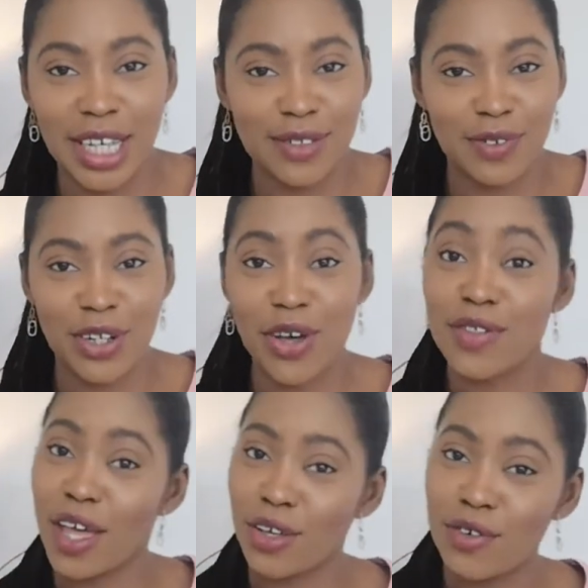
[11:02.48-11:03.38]
today's video.
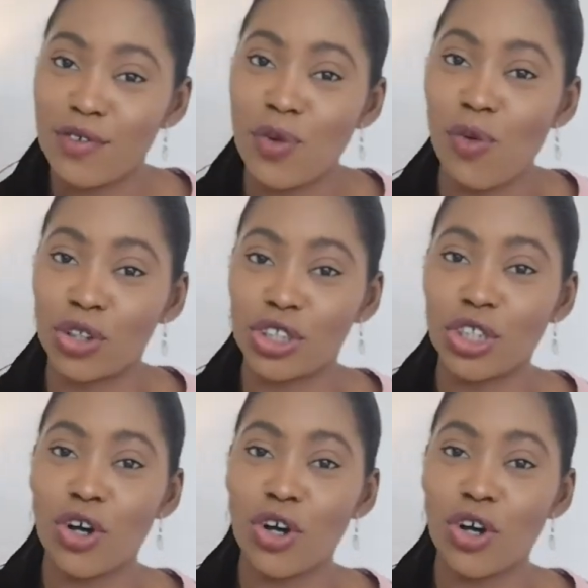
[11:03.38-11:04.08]
Thank you for watching.